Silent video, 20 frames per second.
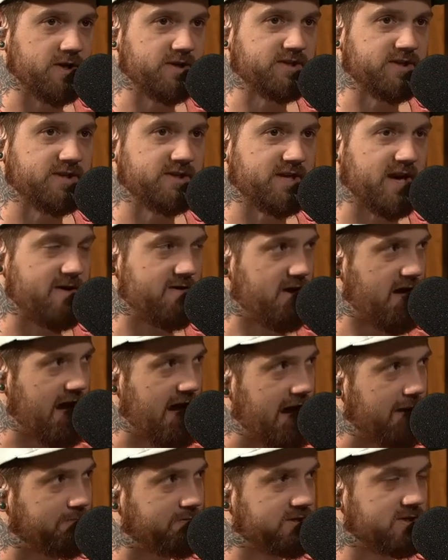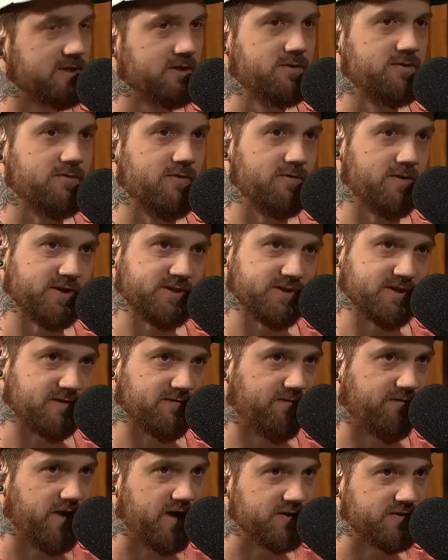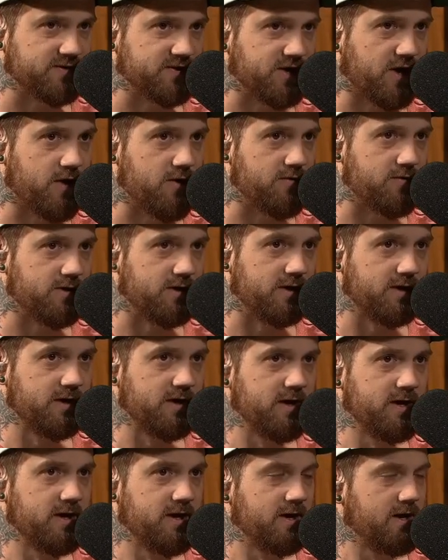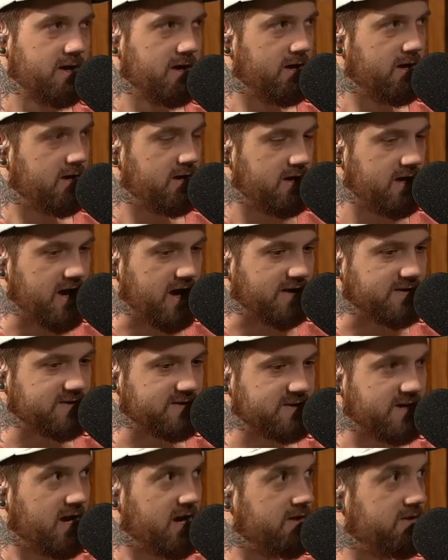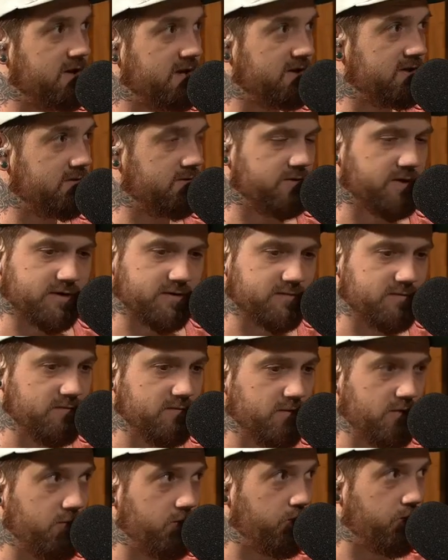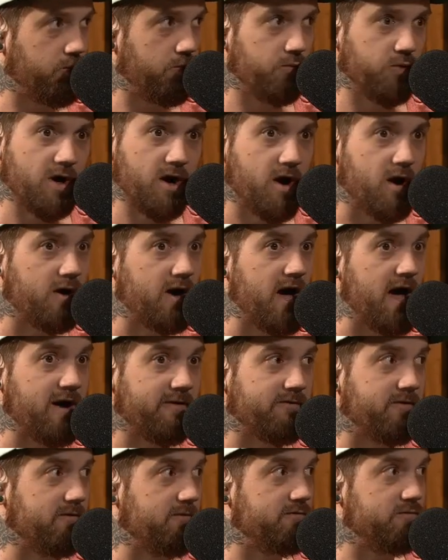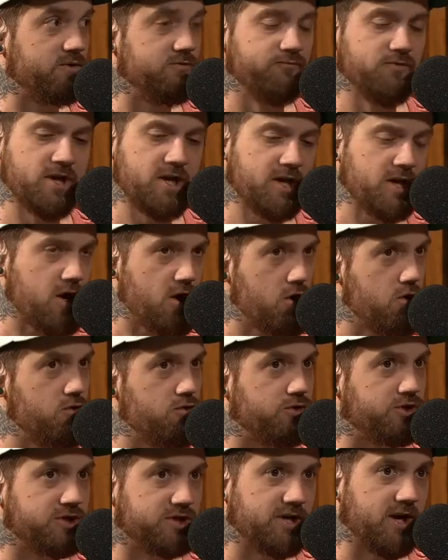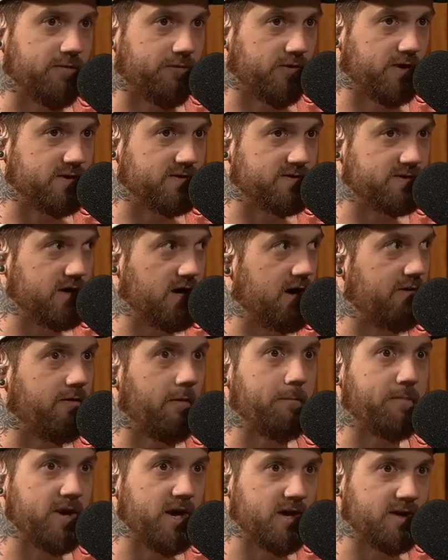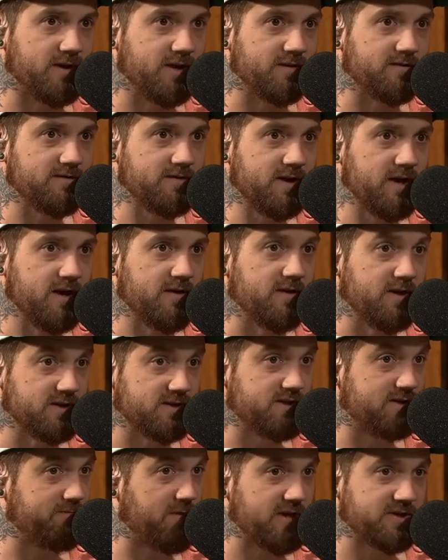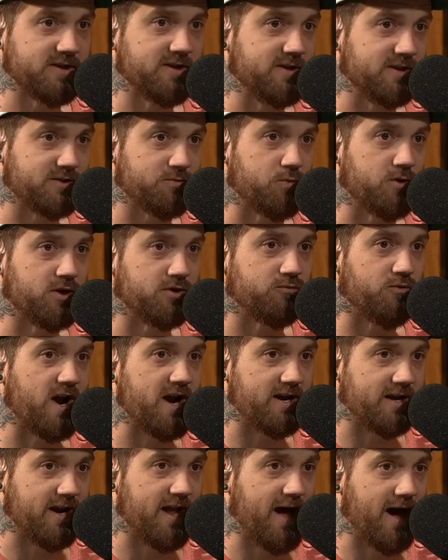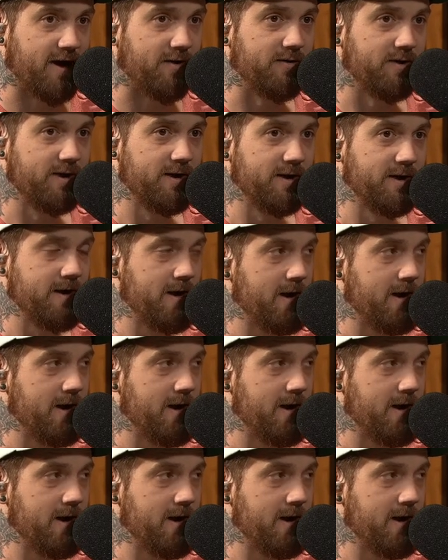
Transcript: This yeah. is a absolute. This is fun zone. It's a fantasy football show. Yes. That look, we all have huge difference of opinions in this, especially in this world right now.